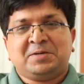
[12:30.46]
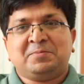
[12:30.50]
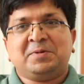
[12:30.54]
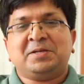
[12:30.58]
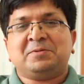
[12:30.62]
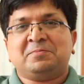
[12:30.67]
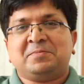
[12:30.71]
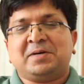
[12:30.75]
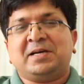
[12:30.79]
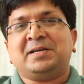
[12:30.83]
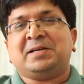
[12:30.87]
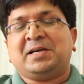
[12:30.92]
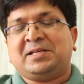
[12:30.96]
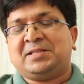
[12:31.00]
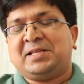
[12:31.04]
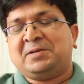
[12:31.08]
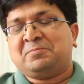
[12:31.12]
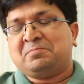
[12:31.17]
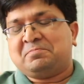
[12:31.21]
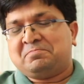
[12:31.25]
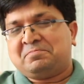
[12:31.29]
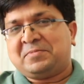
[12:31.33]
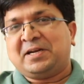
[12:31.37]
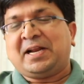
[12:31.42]
I mean, I
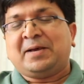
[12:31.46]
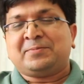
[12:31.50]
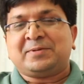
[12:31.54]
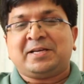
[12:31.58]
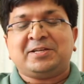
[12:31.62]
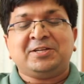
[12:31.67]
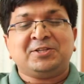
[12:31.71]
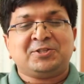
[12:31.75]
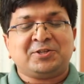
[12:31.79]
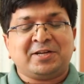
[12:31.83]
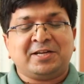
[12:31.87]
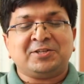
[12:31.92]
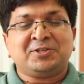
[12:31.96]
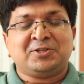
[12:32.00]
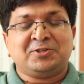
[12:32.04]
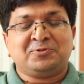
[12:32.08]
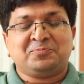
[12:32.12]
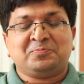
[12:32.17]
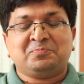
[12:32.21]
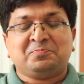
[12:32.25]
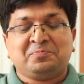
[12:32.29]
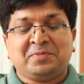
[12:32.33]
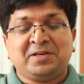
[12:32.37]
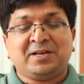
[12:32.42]
think perhaps I
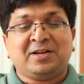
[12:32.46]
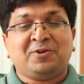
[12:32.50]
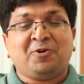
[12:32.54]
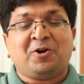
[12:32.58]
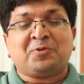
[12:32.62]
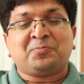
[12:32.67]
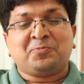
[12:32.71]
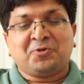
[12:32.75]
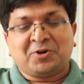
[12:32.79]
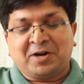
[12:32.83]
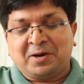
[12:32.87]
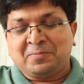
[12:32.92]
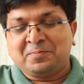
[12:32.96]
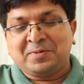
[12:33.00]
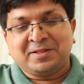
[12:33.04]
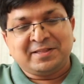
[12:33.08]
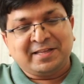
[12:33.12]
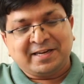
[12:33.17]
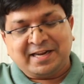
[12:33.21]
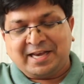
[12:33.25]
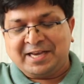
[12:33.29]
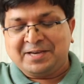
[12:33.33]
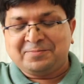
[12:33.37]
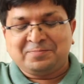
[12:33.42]
should be a lot more humble
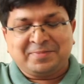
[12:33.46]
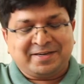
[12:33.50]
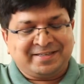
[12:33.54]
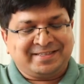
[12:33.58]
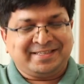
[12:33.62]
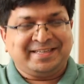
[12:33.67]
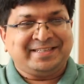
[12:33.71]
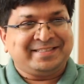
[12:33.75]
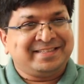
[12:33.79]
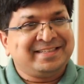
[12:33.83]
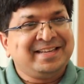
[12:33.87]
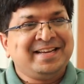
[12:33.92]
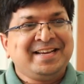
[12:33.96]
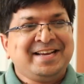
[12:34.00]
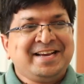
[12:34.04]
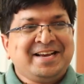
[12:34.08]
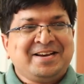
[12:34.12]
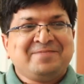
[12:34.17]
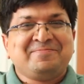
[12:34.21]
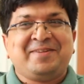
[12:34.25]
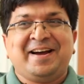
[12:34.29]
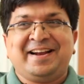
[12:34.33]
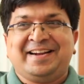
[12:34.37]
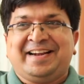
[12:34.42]
than I am, but yes,
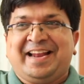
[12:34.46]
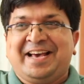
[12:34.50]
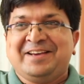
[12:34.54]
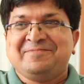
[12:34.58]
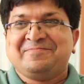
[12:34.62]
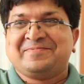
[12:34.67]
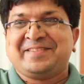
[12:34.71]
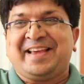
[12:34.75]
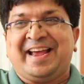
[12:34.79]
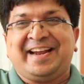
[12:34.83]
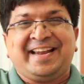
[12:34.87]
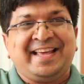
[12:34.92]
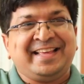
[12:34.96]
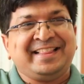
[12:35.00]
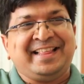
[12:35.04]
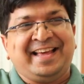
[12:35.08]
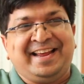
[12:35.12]
but I'm getting